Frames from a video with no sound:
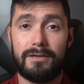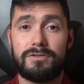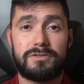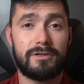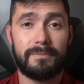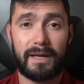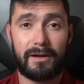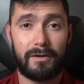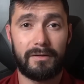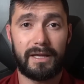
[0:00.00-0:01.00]
I'd just dirt
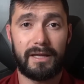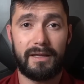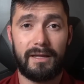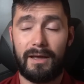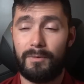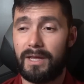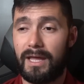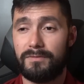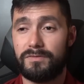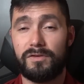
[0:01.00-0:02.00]
bike all day, and I would
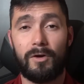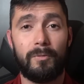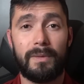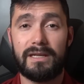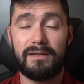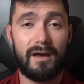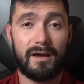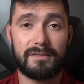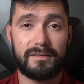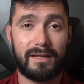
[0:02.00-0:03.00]
have so many
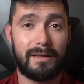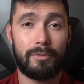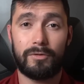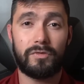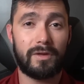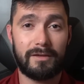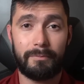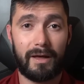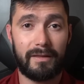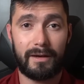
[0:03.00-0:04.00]
ducks in a personalized
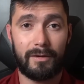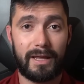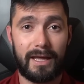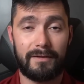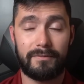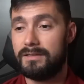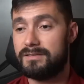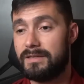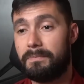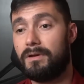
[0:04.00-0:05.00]
pond that I would have,
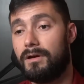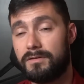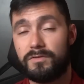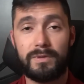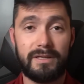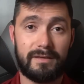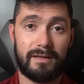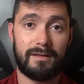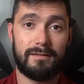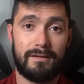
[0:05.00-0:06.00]
sipping on sweet
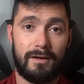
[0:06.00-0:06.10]
tea,